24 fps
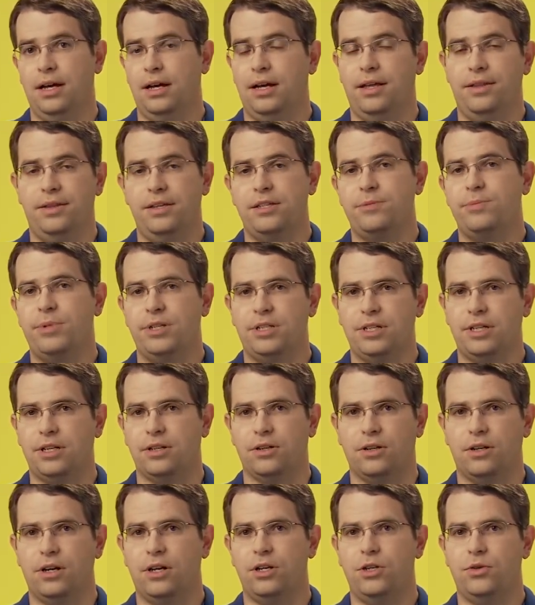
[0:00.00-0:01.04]
this
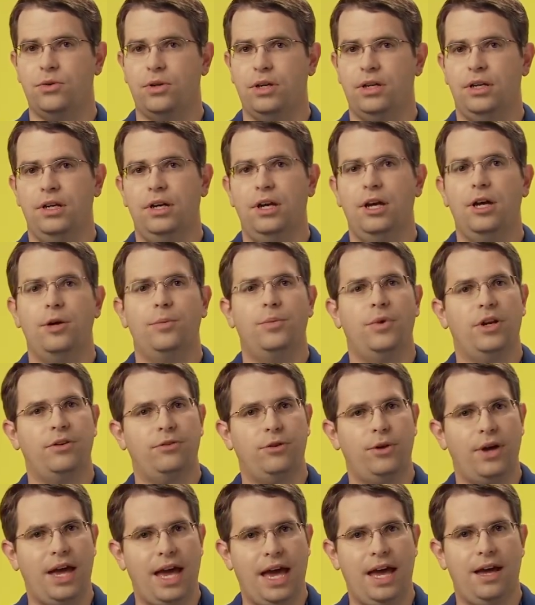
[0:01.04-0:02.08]
particular country. But if
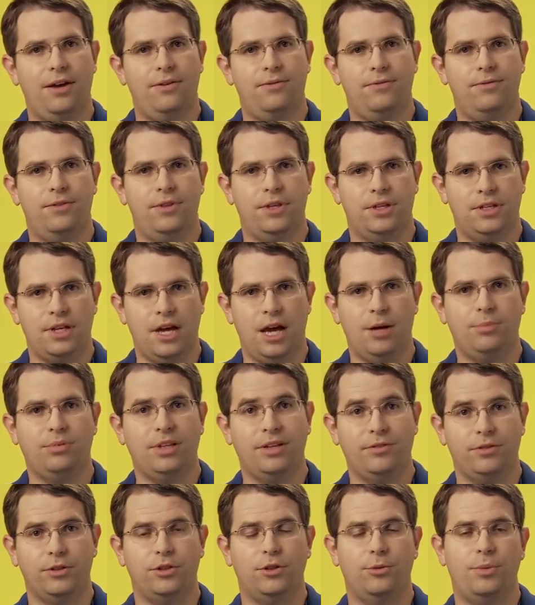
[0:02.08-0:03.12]
you have the
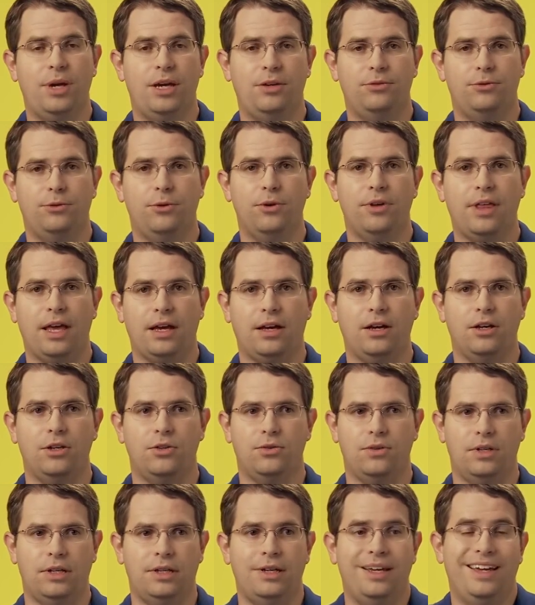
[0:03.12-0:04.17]
top-level domain for that
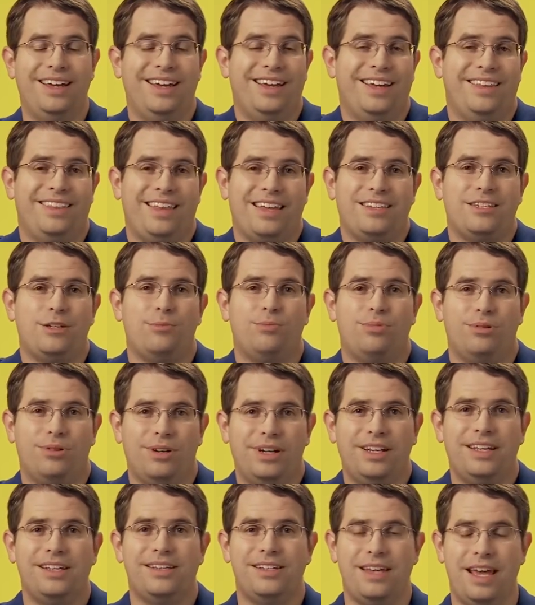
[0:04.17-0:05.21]
country, that's a
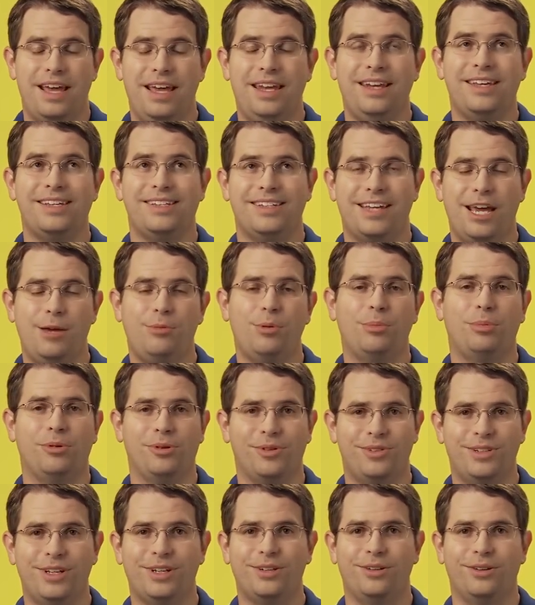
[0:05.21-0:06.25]
pretty inescapable
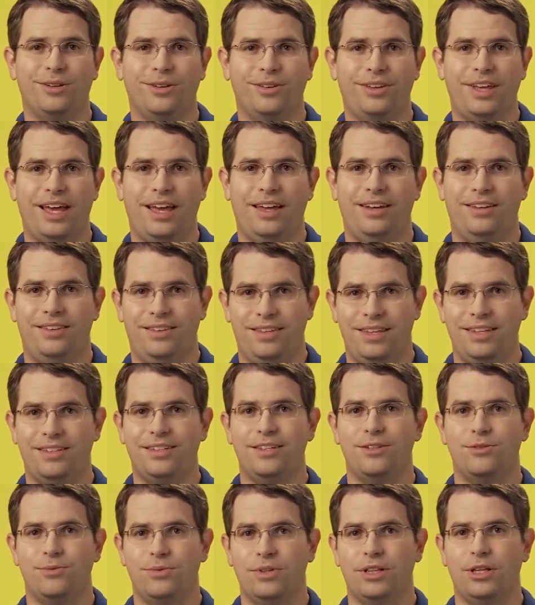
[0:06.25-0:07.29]
signal that this
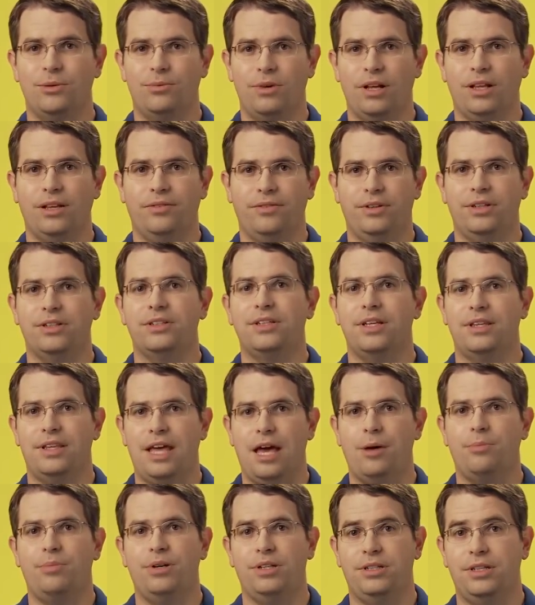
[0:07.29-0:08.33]
is really relevant to
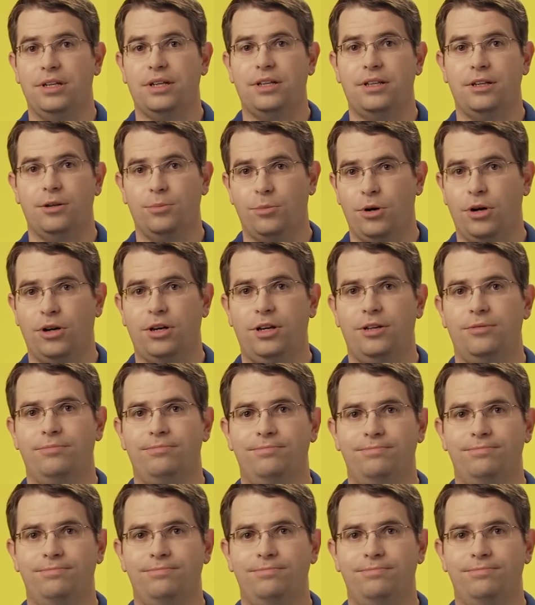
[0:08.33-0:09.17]
that particular market.